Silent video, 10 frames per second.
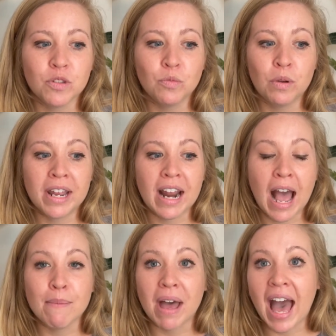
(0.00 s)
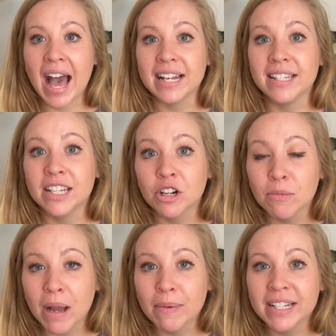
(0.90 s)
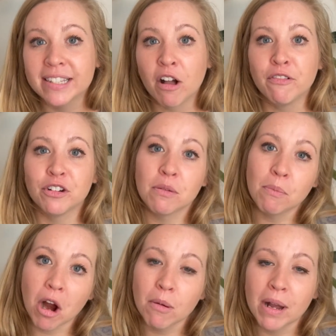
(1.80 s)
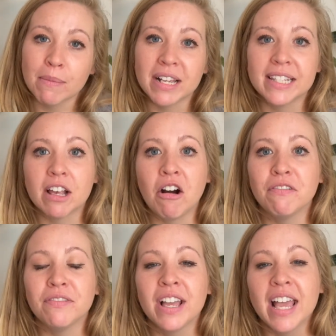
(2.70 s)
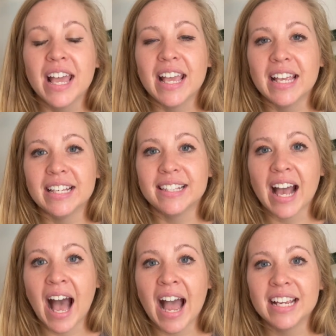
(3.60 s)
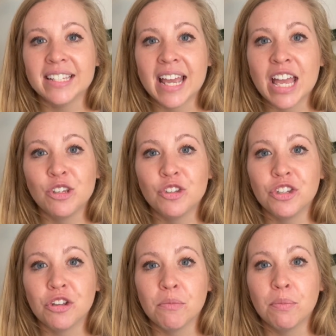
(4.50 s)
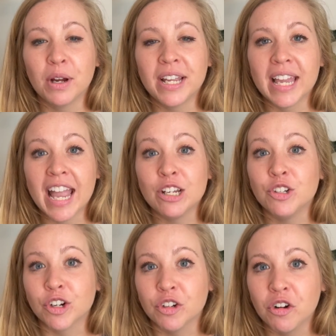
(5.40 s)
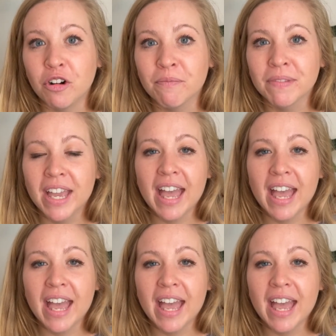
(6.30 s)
when I'm at dinner by myself or a bar by myself is I tend to bring a journal.